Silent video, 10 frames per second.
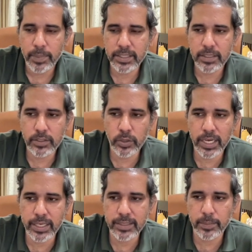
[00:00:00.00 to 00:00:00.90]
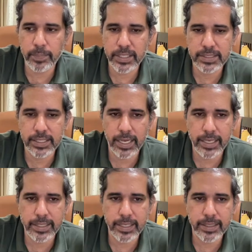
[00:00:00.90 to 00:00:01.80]
But you're getting the basic
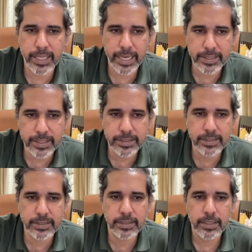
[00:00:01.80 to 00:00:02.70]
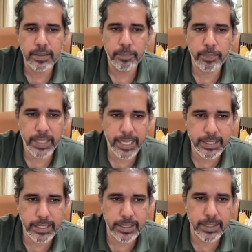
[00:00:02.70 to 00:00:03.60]
idea. Lattice
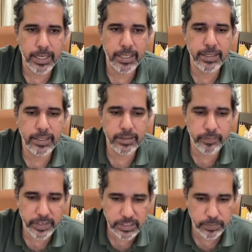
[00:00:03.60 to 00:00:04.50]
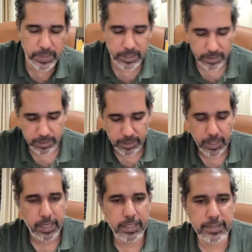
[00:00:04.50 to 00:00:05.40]
planning and investment
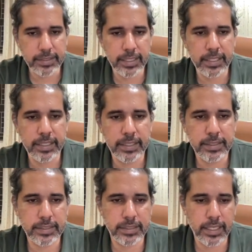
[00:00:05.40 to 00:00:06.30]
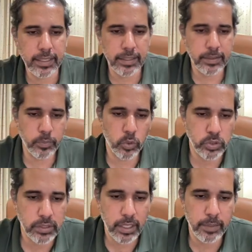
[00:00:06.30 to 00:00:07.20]
is the single
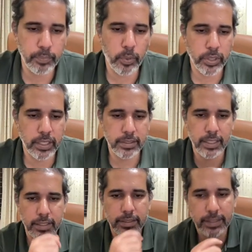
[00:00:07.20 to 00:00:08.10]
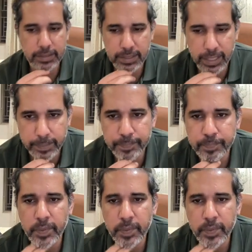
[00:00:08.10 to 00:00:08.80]
most important thing in this game.